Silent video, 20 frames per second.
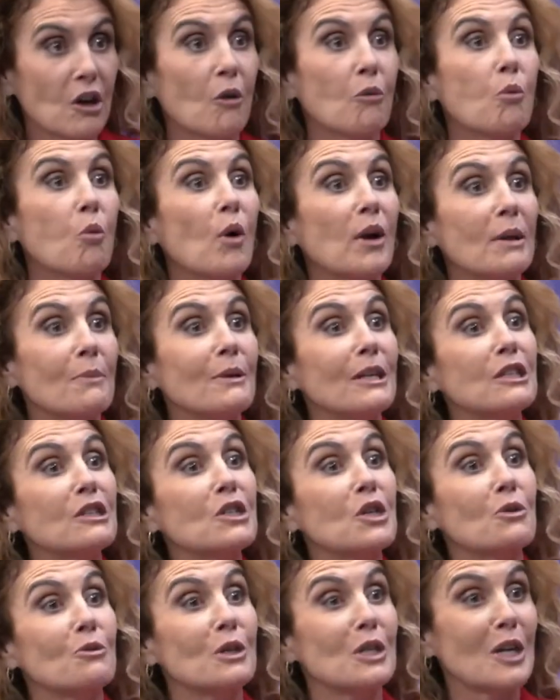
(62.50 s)
of what it
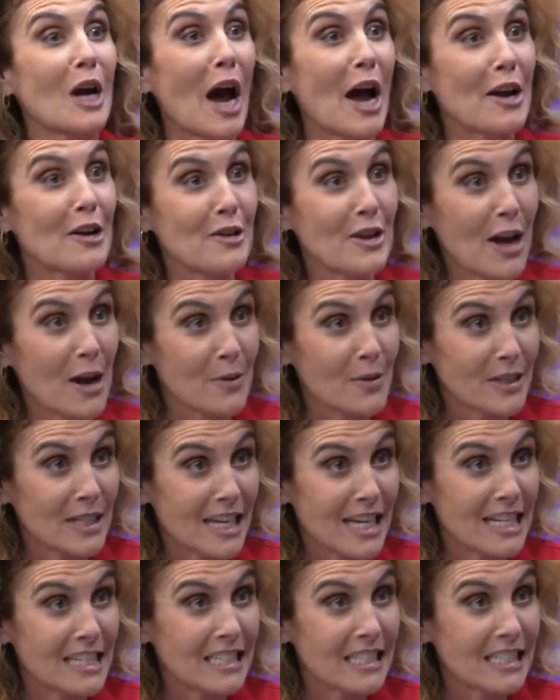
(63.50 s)
means to retire
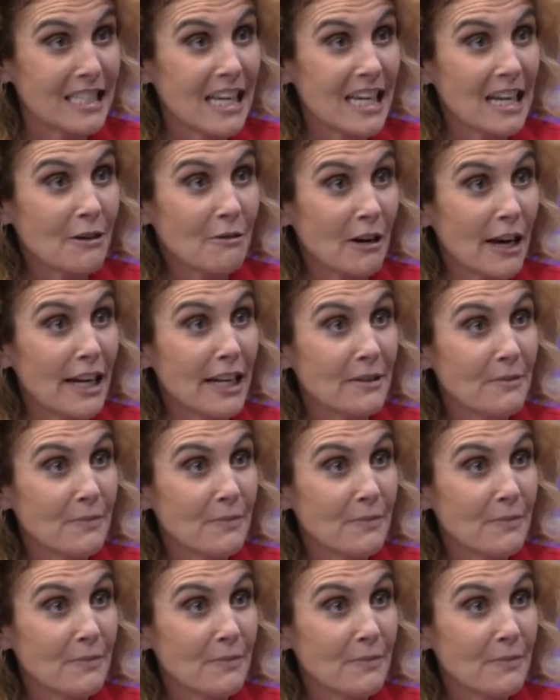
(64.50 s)
nowadays, right?